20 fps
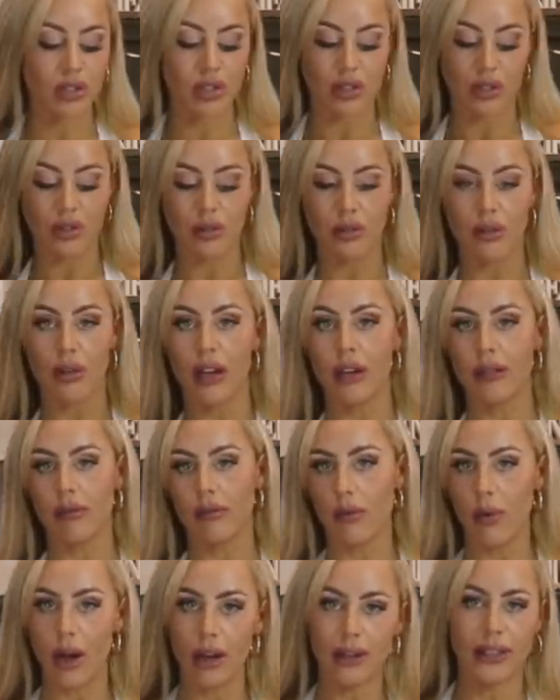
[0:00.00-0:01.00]
to,
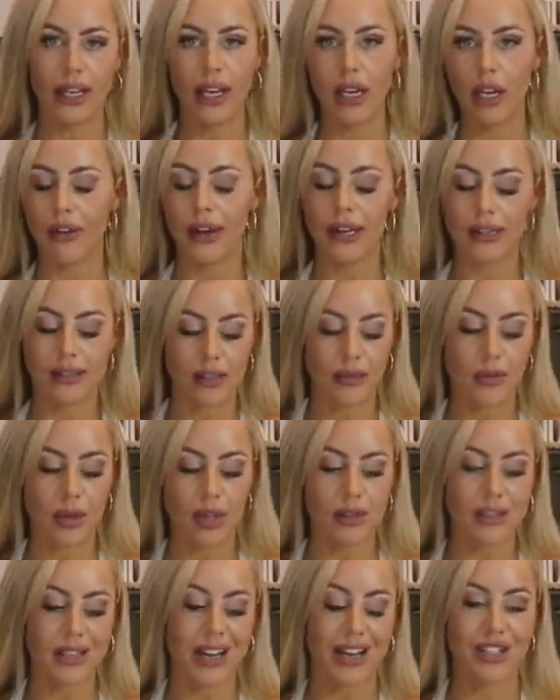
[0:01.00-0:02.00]
one, get your greens in
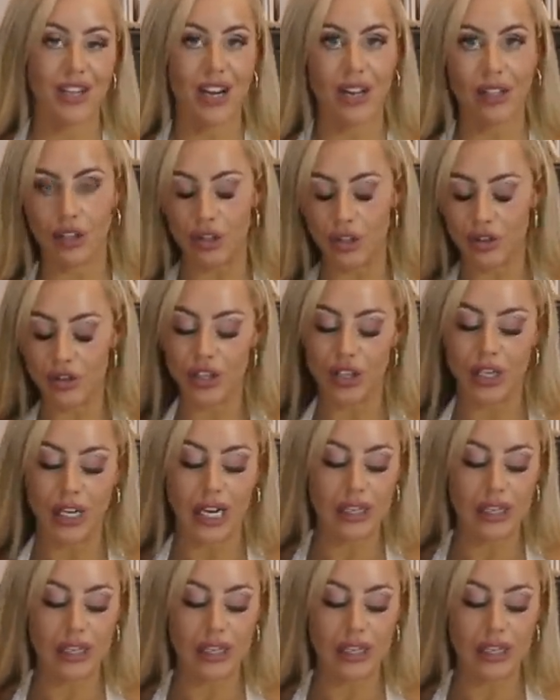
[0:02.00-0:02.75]
because hashtag nutrition,